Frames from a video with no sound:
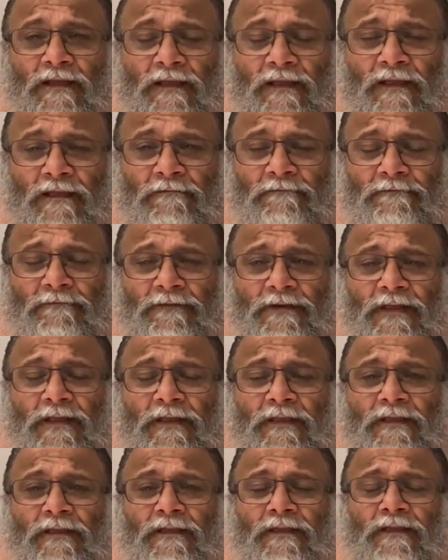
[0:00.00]

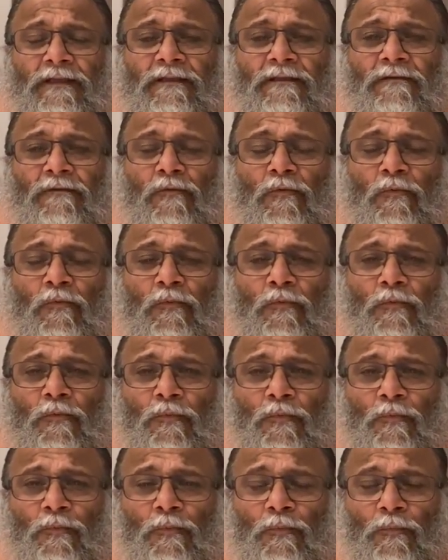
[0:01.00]
every
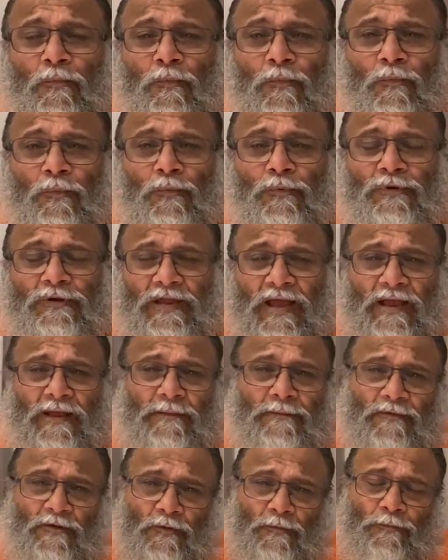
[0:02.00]

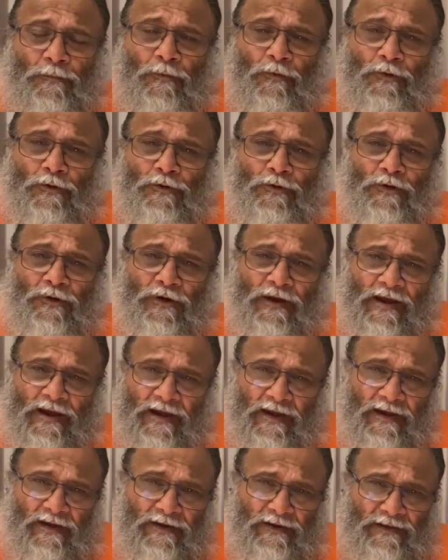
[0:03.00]
time you put your
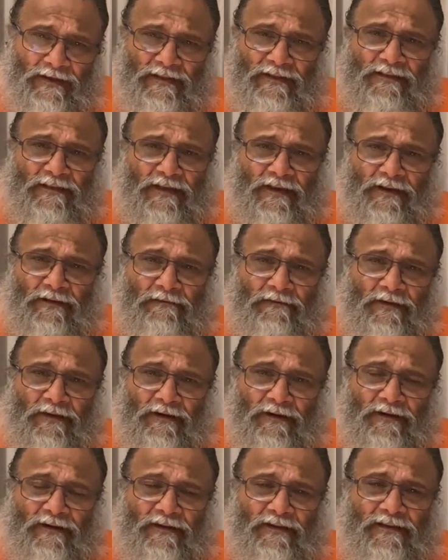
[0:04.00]
hand in the
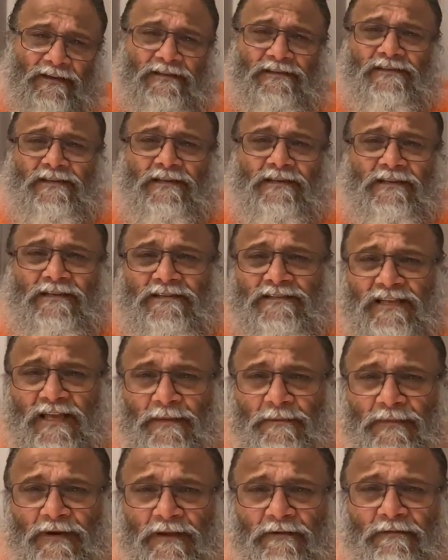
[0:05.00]
river, is it the
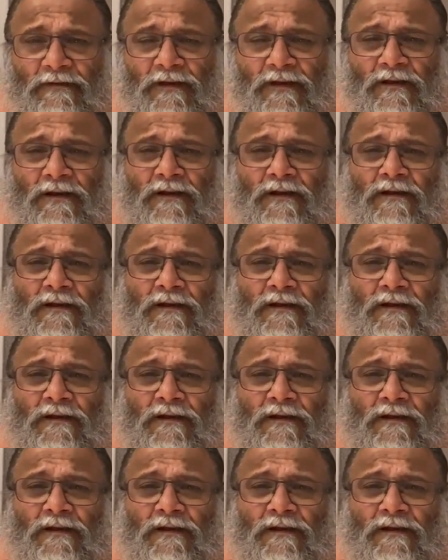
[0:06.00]
same river?